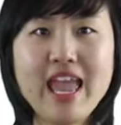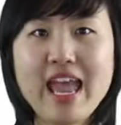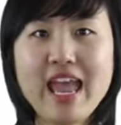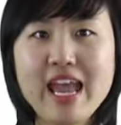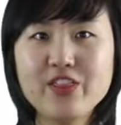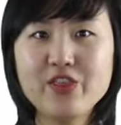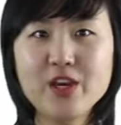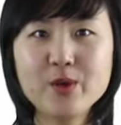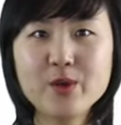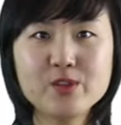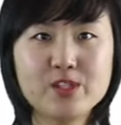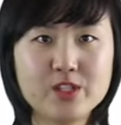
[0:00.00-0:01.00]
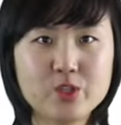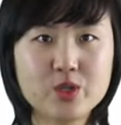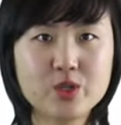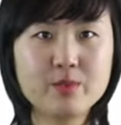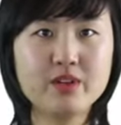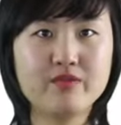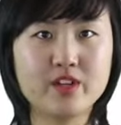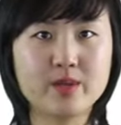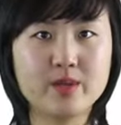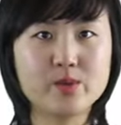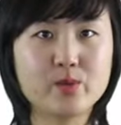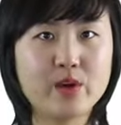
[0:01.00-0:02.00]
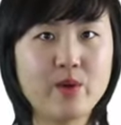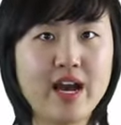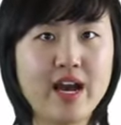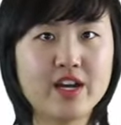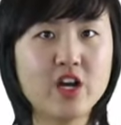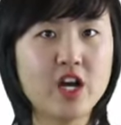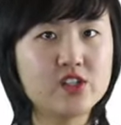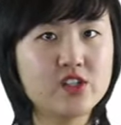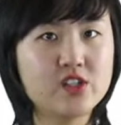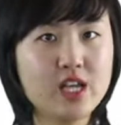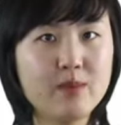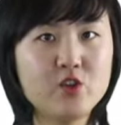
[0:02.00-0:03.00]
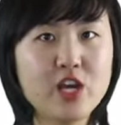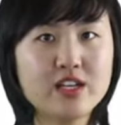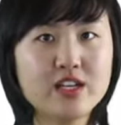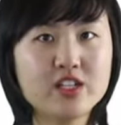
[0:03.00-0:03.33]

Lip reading: And those descriptive verbs require a subject,